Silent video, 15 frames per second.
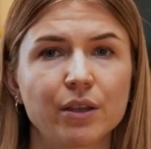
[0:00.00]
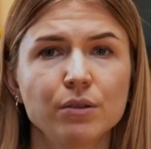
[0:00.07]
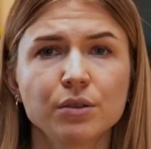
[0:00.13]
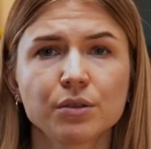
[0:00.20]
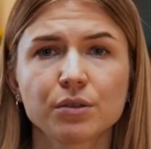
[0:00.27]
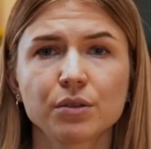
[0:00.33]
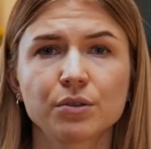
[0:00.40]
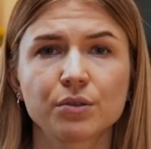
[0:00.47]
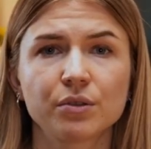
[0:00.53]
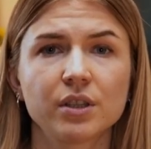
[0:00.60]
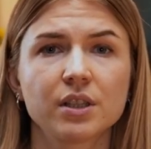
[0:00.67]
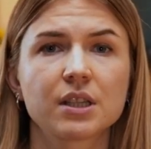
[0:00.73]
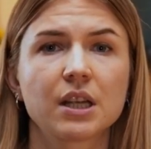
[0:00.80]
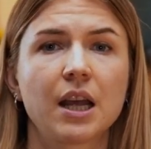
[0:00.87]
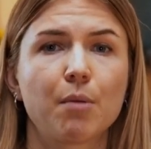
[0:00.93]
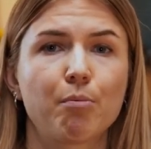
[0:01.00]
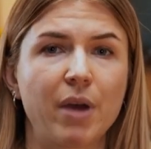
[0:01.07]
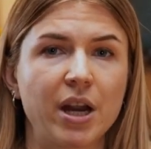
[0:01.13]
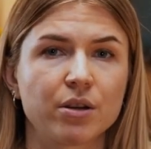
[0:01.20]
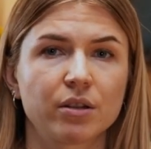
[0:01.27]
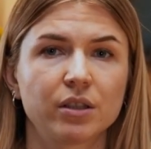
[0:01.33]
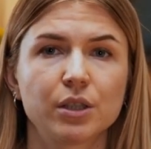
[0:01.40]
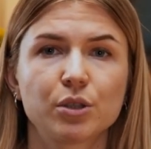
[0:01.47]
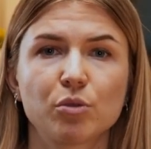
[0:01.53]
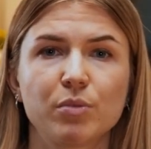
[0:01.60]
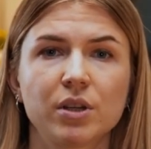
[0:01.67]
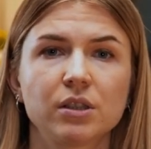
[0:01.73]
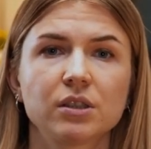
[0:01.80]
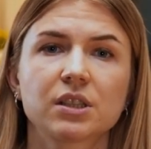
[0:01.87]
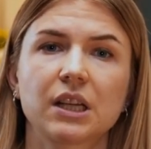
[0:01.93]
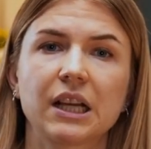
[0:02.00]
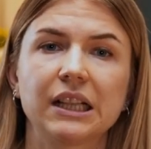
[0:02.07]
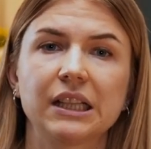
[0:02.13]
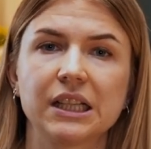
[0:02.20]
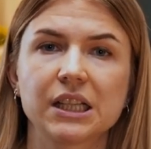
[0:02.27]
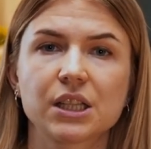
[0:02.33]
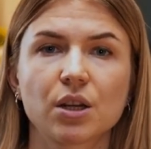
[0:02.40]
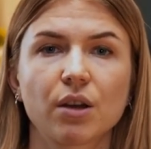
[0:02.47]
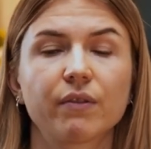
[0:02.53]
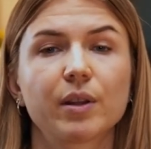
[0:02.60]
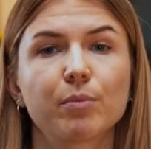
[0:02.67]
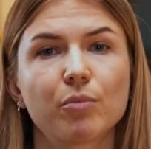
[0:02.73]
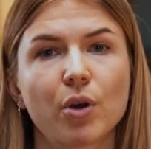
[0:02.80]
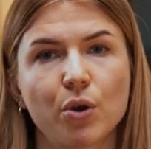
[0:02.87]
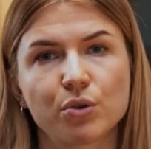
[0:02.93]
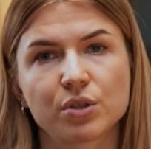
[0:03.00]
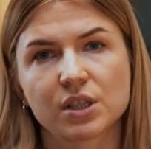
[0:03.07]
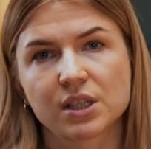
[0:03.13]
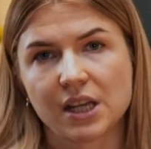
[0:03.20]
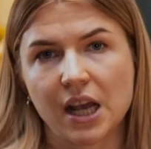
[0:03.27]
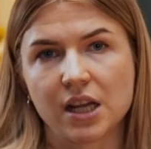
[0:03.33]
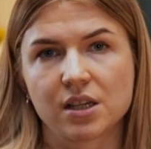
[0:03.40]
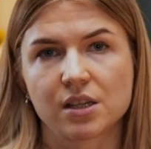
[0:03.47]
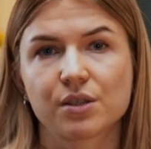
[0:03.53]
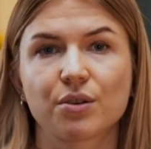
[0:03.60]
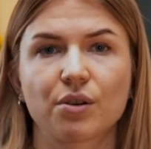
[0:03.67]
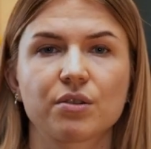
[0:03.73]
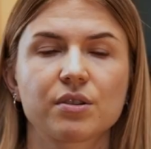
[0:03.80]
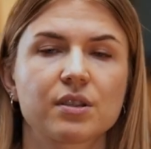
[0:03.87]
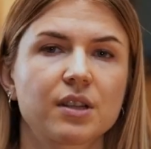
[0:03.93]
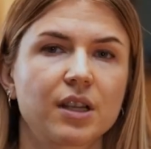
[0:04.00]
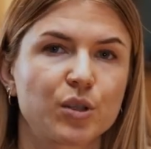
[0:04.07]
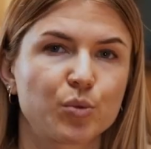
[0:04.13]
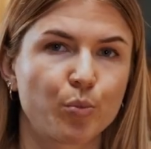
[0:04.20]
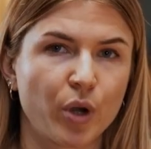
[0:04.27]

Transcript: used to do it manually to build a list of the most cited sources and